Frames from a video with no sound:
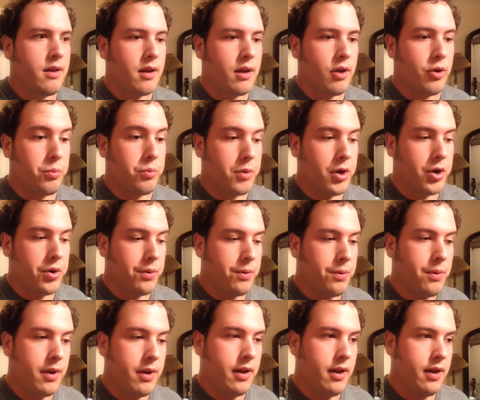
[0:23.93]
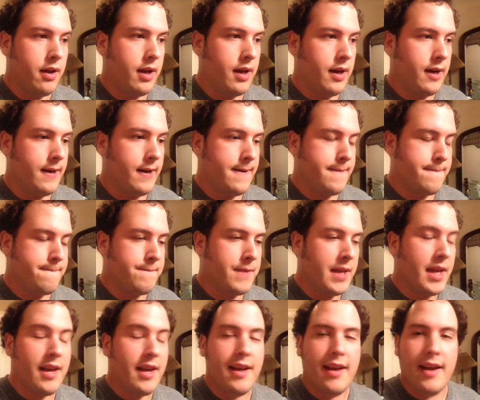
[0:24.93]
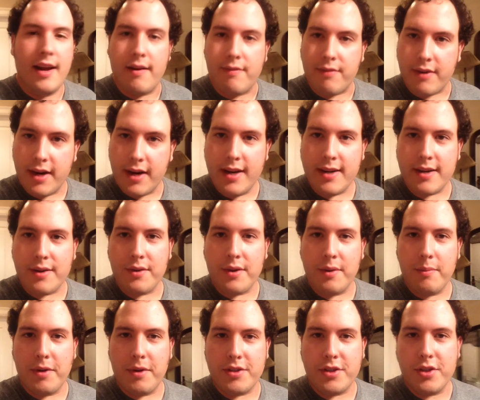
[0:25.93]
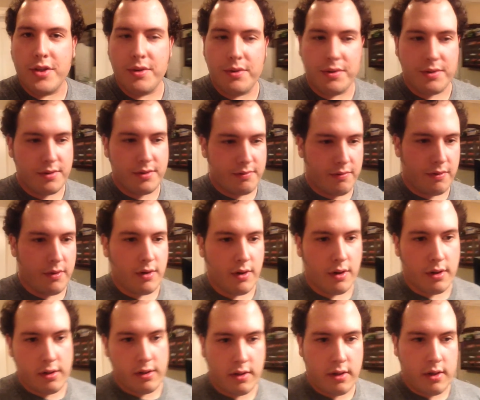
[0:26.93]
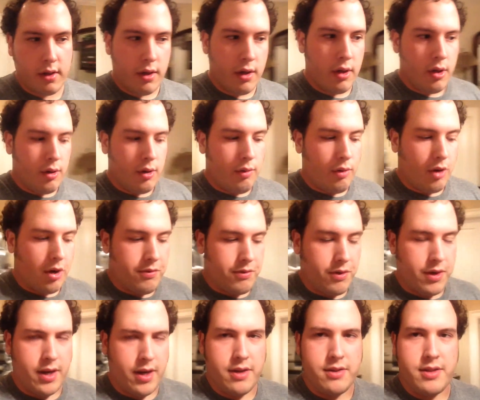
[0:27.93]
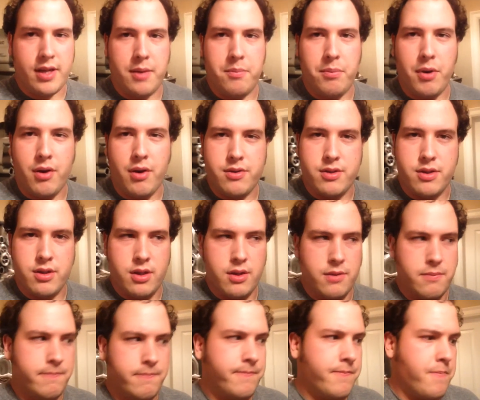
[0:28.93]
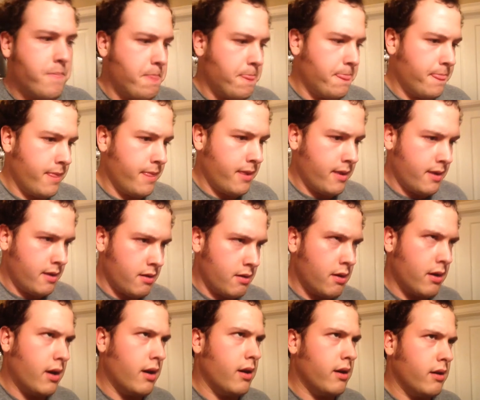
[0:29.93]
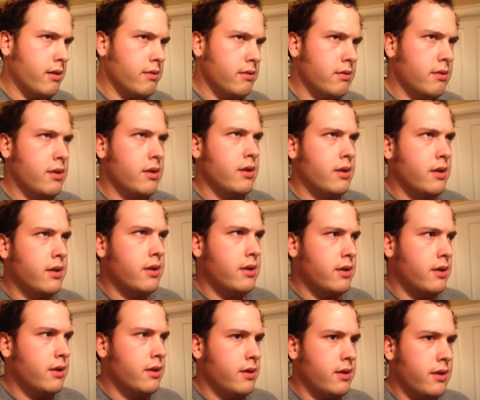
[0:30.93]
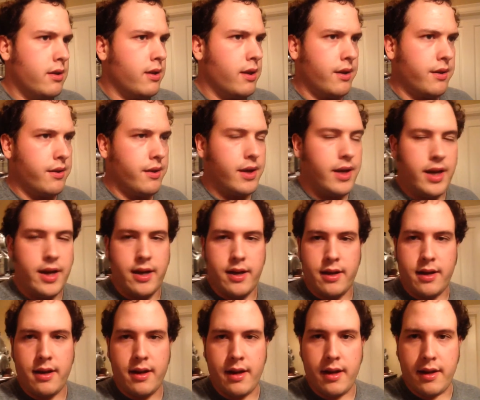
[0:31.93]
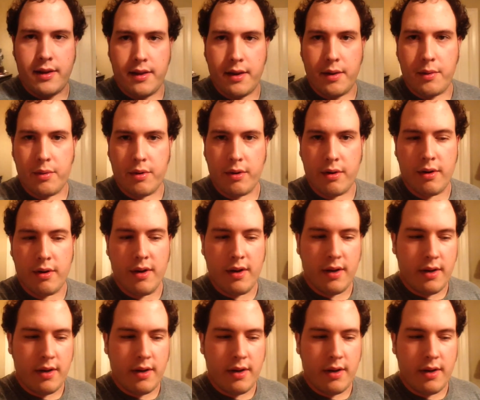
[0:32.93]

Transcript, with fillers: go mow. Um, I forgot to go get my shoes for Waffle House. I bought some uh, the other day, and they were